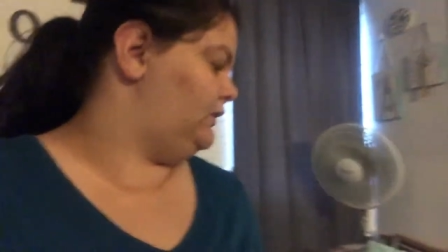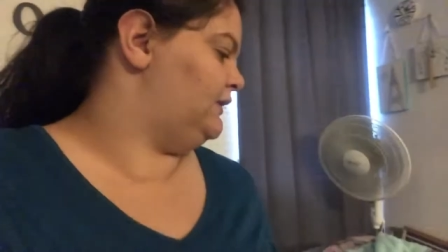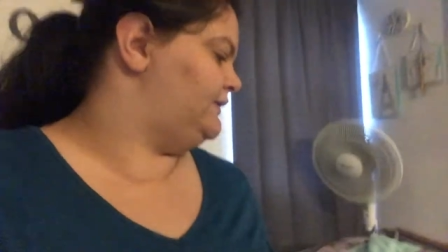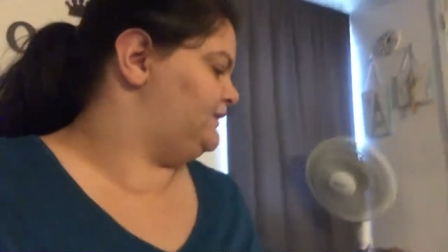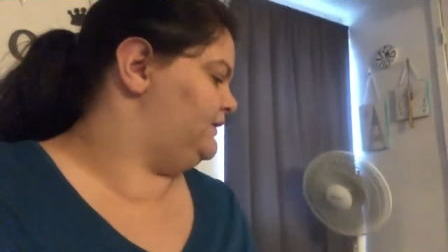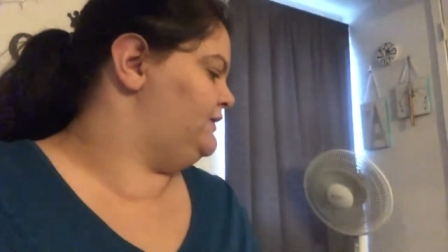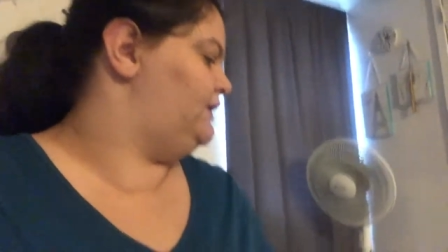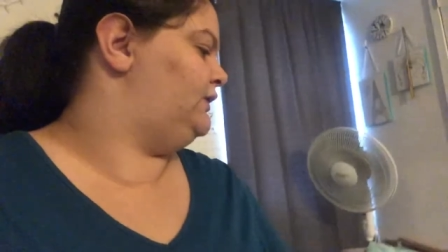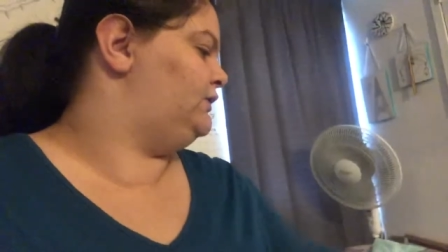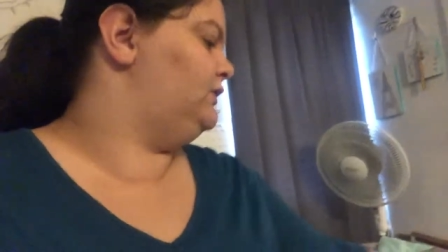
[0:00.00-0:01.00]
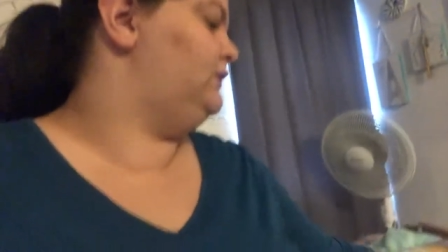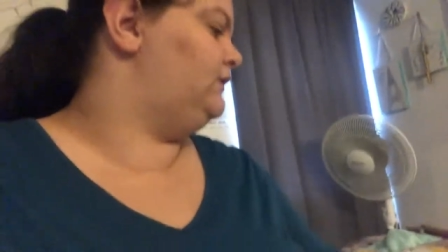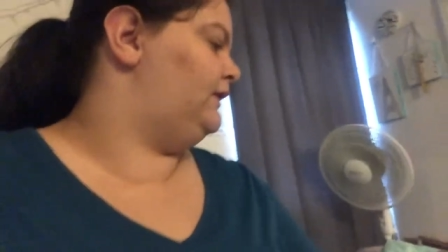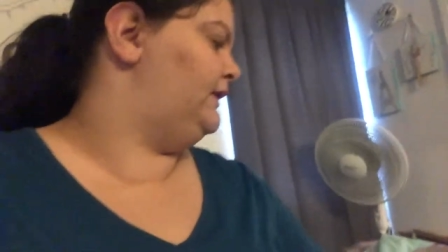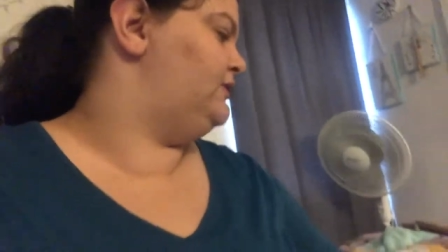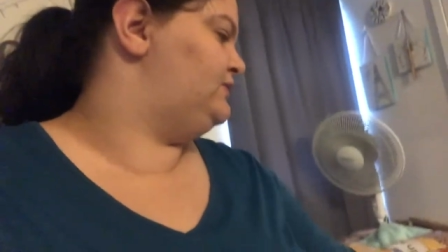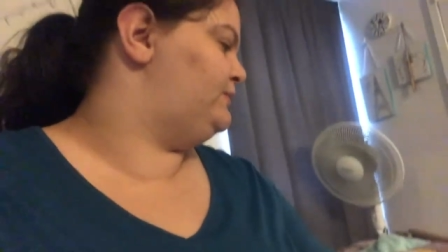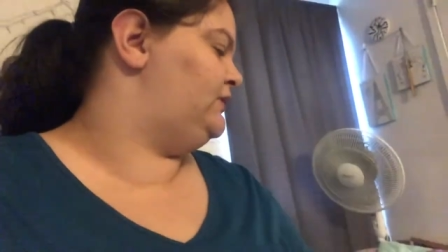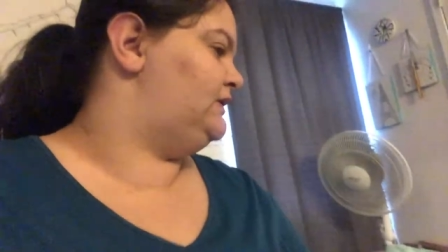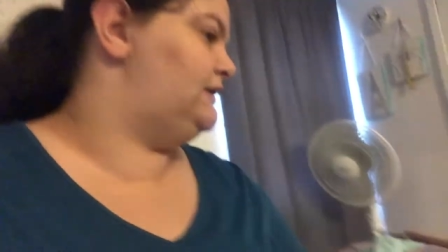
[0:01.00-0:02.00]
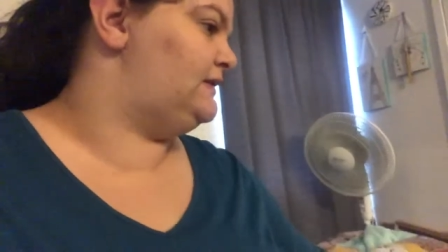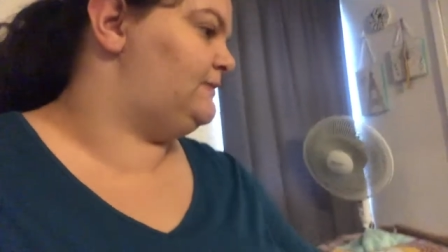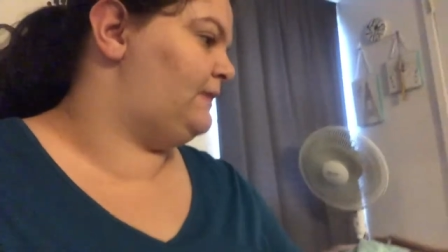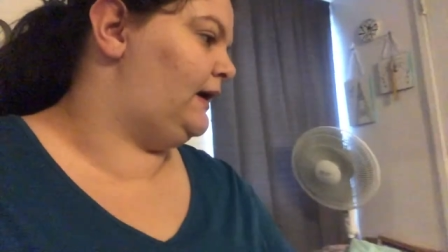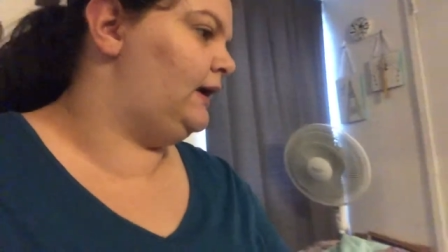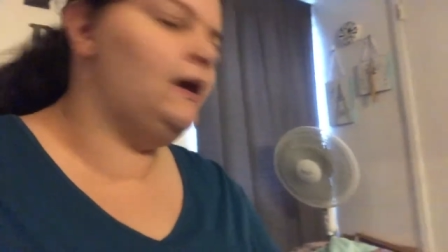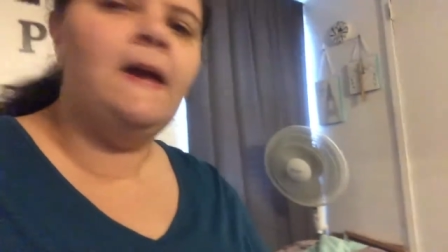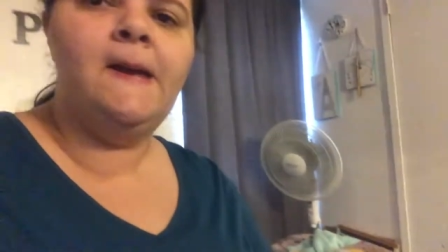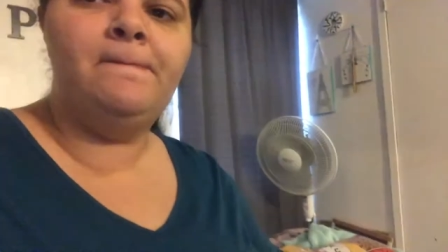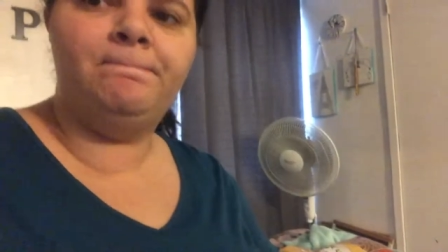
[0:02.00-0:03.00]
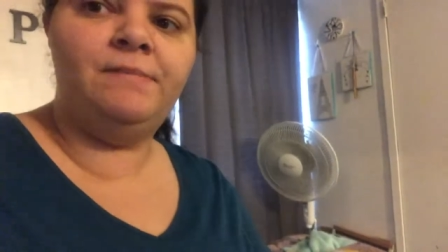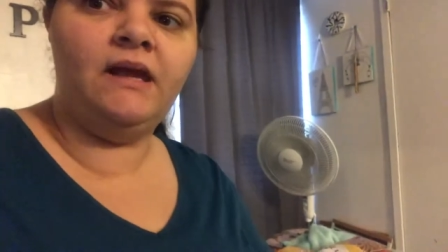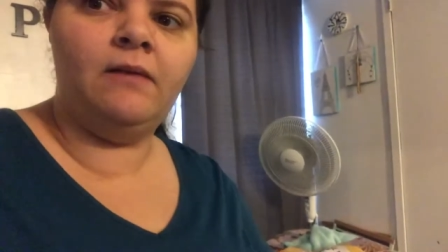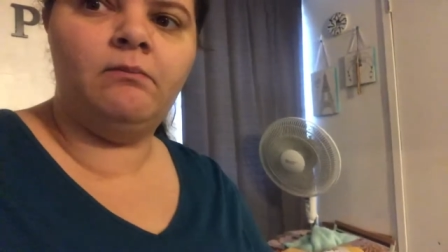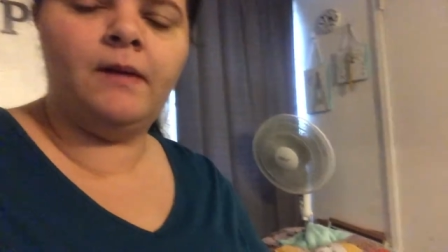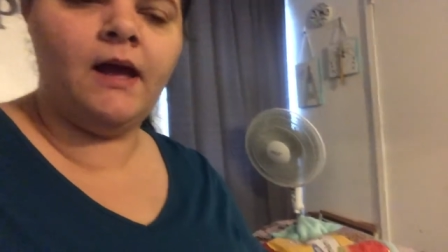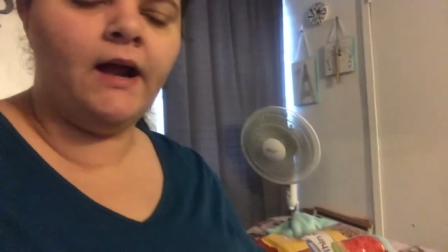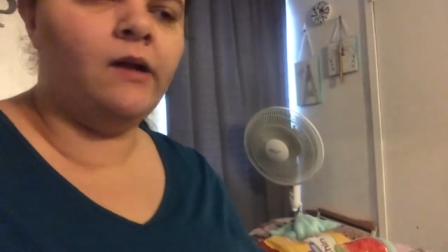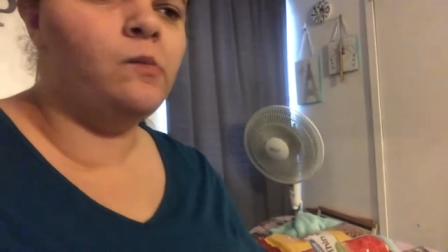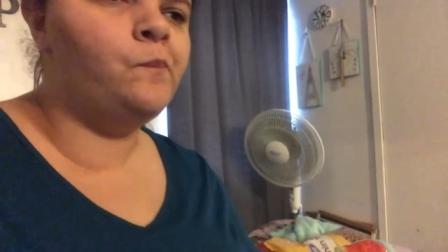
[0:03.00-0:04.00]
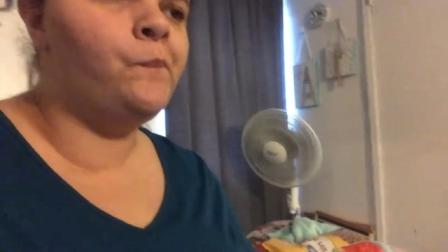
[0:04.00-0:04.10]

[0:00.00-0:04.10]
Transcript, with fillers: that's all in here. all I gotta do is put it in my pink bag.